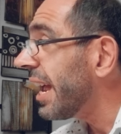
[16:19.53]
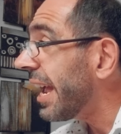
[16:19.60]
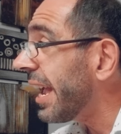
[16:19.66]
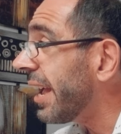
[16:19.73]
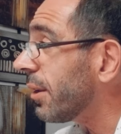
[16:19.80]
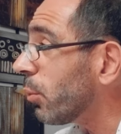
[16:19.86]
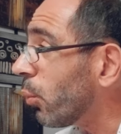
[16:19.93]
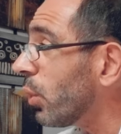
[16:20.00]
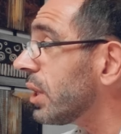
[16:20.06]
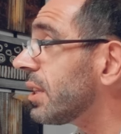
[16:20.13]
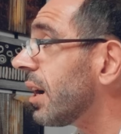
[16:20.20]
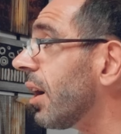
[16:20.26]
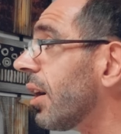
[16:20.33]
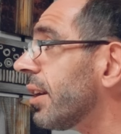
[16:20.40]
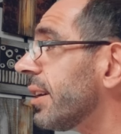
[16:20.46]
And with
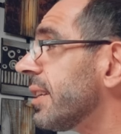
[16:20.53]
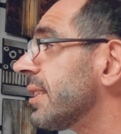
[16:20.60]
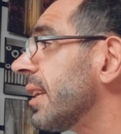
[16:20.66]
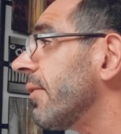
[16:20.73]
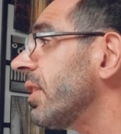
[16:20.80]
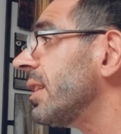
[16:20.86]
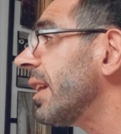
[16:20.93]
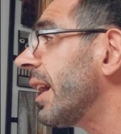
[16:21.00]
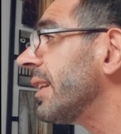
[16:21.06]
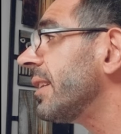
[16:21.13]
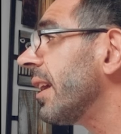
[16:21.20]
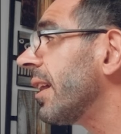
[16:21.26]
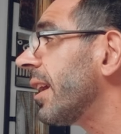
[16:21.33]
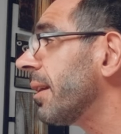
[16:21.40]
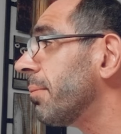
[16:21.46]
the 179
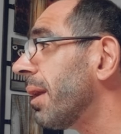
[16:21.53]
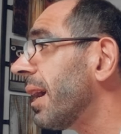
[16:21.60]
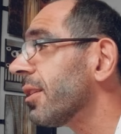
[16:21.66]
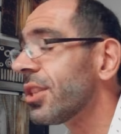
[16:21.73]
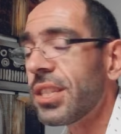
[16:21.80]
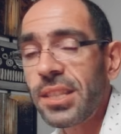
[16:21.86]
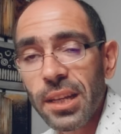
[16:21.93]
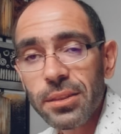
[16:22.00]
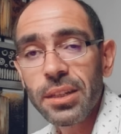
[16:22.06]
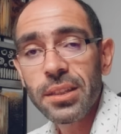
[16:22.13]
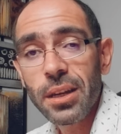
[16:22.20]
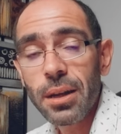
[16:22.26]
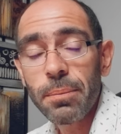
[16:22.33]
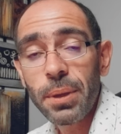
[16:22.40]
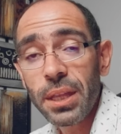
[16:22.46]
deadhead miles, still
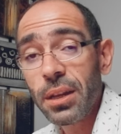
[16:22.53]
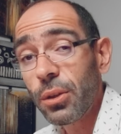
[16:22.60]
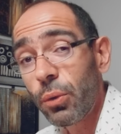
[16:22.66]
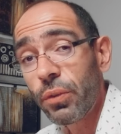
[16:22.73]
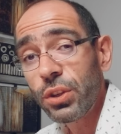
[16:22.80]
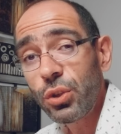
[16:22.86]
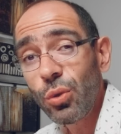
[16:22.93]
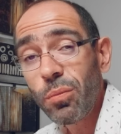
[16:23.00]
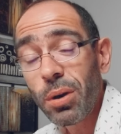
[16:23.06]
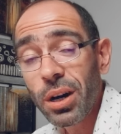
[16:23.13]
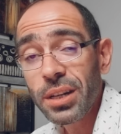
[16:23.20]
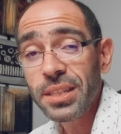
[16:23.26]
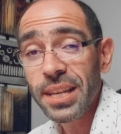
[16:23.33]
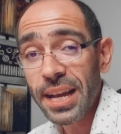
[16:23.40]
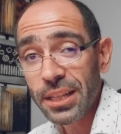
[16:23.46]
ended up being over
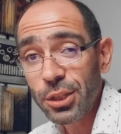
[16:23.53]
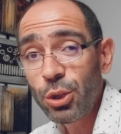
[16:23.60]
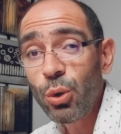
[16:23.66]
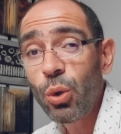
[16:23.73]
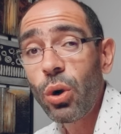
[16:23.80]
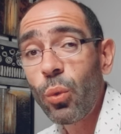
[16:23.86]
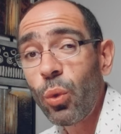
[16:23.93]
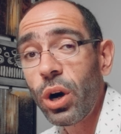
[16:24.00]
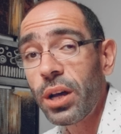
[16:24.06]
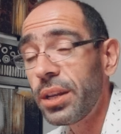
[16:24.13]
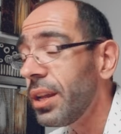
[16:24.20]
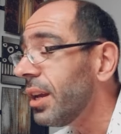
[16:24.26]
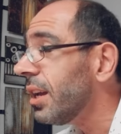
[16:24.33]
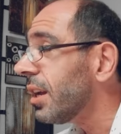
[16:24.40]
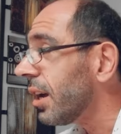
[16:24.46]
$2 at
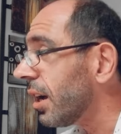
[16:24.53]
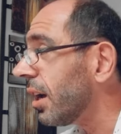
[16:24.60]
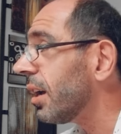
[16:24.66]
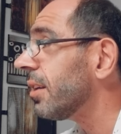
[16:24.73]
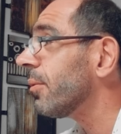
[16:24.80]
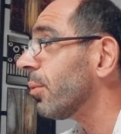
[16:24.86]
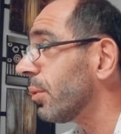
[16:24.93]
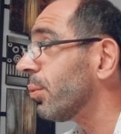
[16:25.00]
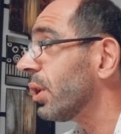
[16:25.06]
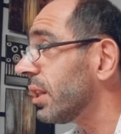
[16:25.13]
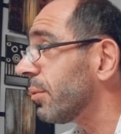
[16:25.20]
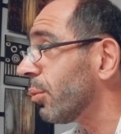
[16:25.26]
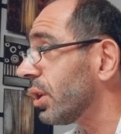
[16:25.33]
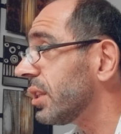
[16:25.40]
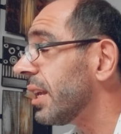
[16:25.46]
201
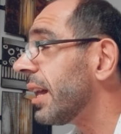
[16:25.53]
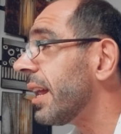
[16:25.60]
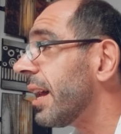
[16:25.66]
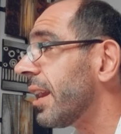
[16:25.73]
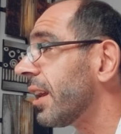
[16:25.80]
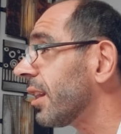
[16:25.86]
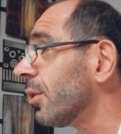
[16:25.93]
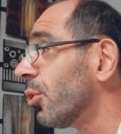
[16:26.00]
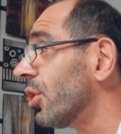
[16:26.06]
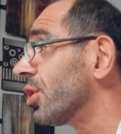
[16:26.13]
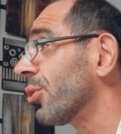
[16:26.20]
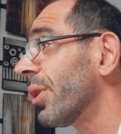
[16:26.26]
with deadhead included.